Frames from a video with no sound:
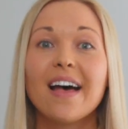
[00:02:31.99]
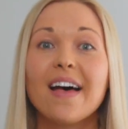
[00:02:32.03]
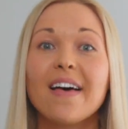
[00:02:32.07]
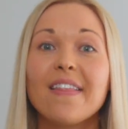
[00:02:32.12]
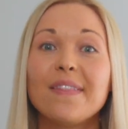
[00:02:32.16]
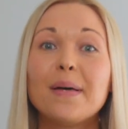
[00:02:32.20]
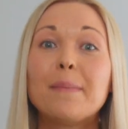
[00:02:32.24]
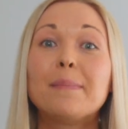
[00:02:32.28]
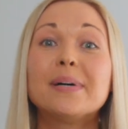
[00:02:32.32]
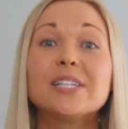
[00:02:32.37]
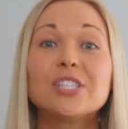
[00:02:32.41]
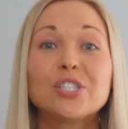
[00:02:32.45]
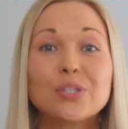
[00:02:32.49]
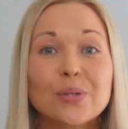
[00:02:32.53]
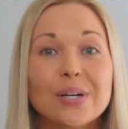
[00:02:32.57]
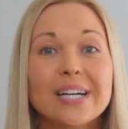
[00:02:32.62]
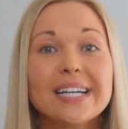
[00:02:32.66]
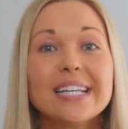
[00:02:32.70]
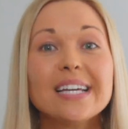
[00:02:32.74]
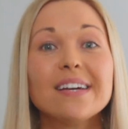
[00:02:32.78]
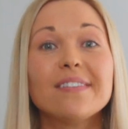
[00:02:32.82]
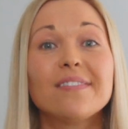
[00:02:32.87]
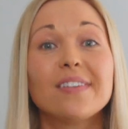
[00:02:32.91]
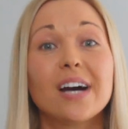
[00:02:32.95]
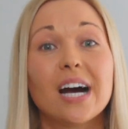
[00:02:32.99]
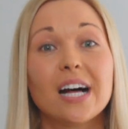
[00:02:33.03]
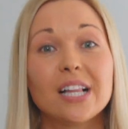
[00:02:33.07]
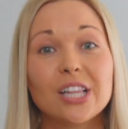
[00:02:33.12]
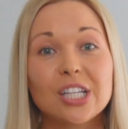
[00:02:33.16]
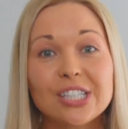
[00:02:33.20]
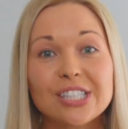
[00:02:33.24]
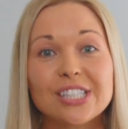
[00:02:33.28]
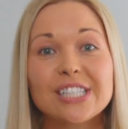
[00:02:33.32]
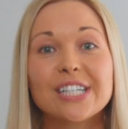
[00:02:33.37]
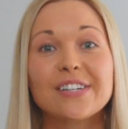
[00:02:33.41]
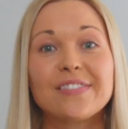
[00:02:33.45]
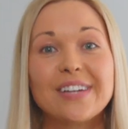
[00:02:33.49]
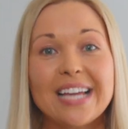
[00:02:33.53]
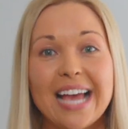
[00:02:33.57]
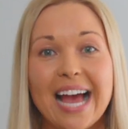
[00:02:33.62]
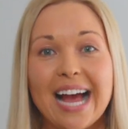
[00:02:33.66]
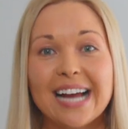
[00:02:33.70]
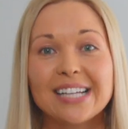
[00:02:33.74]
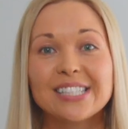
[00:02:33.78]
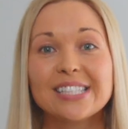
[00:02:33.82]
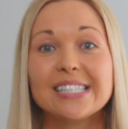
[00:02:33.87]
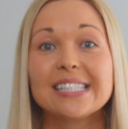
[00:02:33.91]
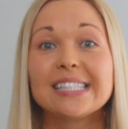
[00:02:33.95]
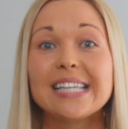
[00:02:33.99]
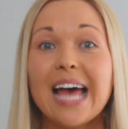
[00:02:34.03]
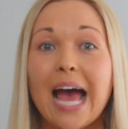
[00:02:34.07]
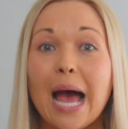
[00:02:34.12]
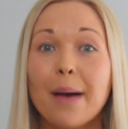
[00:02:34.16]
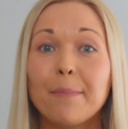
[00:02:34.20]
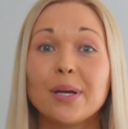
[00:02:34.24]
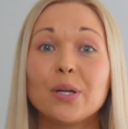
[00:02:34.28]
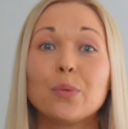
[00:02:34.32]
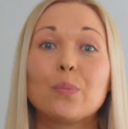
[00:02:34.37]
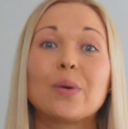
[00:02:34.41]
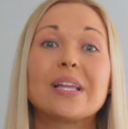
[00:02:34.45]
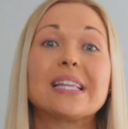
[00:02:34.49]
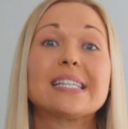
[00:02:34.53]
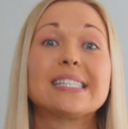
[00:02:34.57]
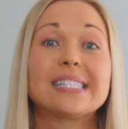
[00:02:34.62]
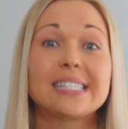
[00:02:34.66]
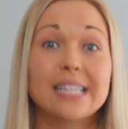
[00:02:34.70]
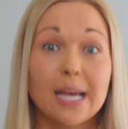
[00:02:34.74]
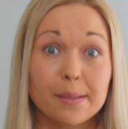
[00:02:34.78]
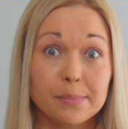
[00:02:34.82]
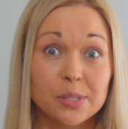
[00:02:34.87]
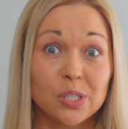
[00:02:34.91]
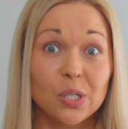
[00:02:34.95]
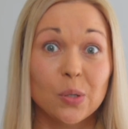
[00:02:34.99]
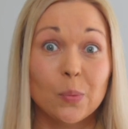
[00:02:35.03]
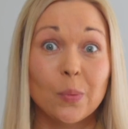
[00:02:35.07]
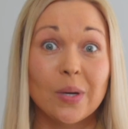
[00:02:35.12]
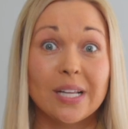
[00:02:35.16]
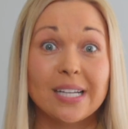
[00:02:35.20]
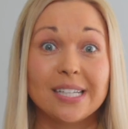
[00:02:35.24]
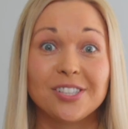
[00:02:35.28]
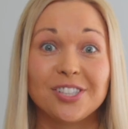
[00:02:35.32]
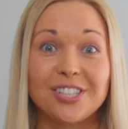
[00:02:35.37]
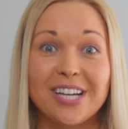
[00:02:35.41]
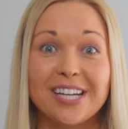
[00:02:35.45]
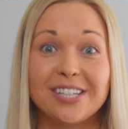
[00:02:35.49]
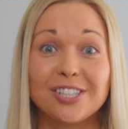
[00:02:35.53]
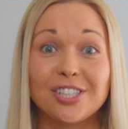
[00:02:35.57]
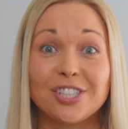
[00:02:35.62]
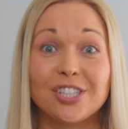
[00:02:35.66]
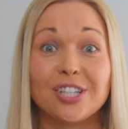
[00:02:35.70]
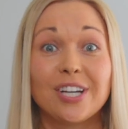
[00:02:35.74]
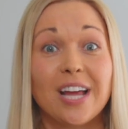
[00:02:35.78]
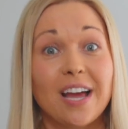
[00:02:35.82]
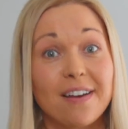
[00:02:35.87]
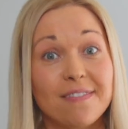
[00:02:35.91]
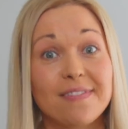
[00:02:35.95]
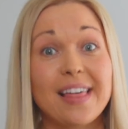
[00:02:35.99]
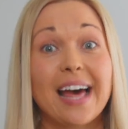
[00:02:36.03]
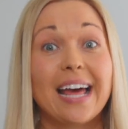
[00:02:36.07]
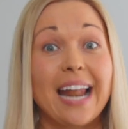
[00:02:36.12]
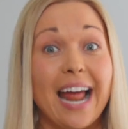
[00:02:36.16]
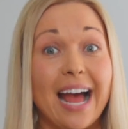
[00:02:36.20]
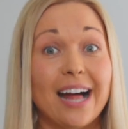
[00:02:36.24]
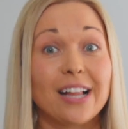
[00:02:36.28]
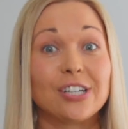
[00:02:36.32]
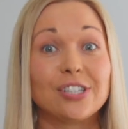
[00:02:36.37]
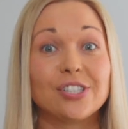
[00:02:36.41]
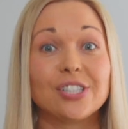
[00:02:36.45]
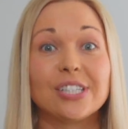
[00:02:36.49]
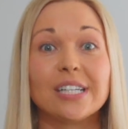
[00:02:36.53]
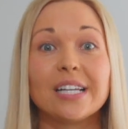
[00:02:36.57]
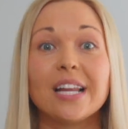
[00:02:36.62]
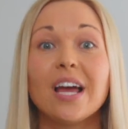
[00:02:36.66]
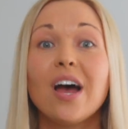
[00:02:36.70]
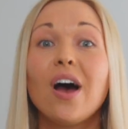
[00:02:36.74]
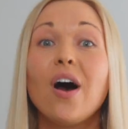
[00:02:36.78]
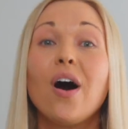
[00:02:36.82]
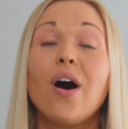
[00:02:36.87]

The majority of allergic reactions happen with subsequent ingestion of that allergen,